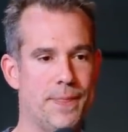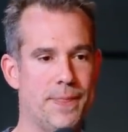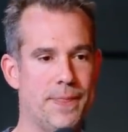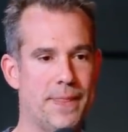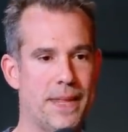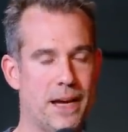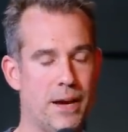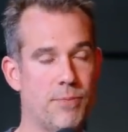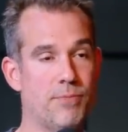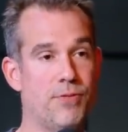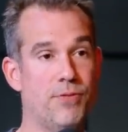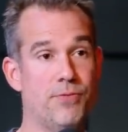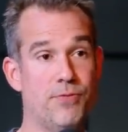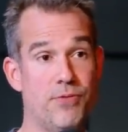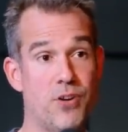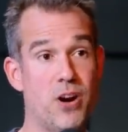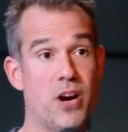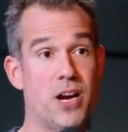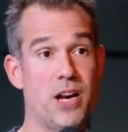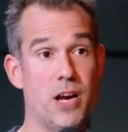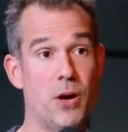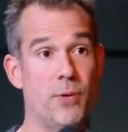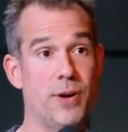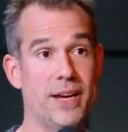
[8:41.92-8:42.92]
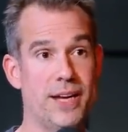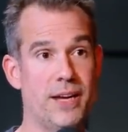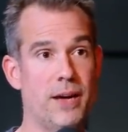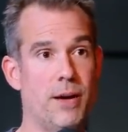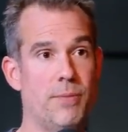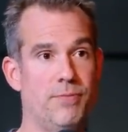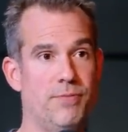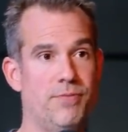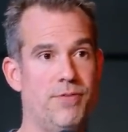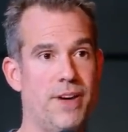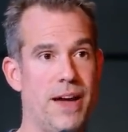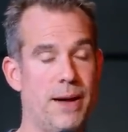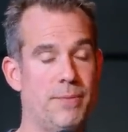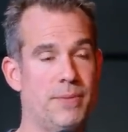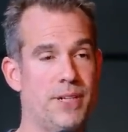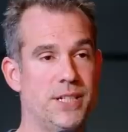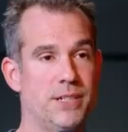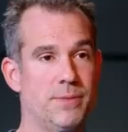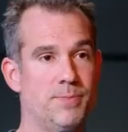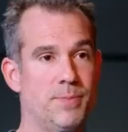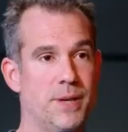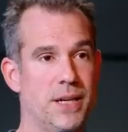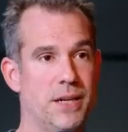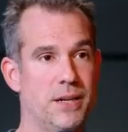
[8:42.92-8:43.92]
They come from very low income
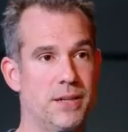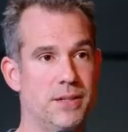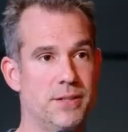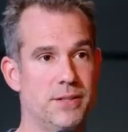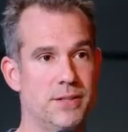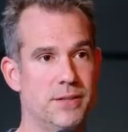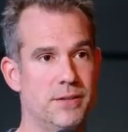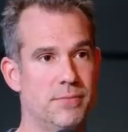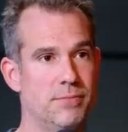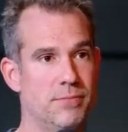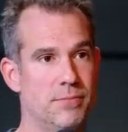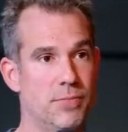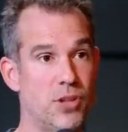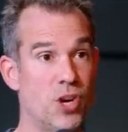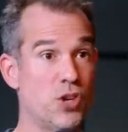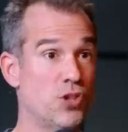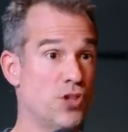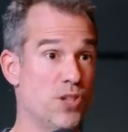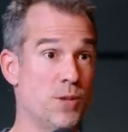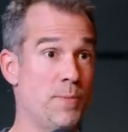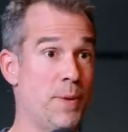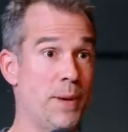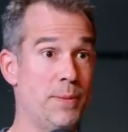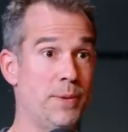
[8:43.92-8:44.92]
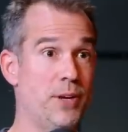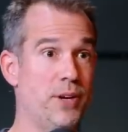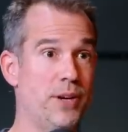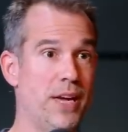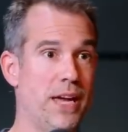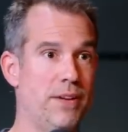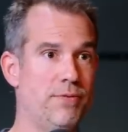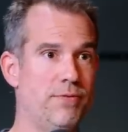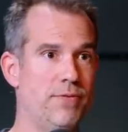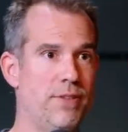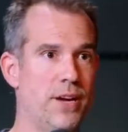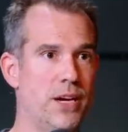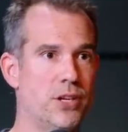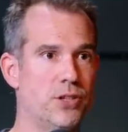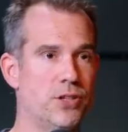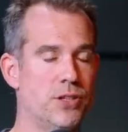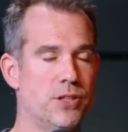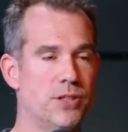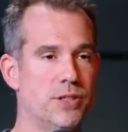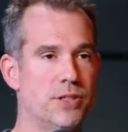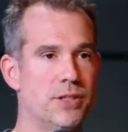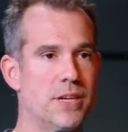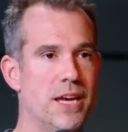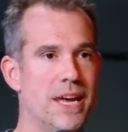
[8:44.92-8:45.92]
families because those are the people who get
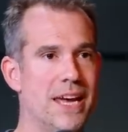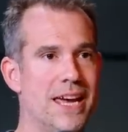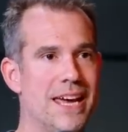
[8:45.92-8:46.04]
infections.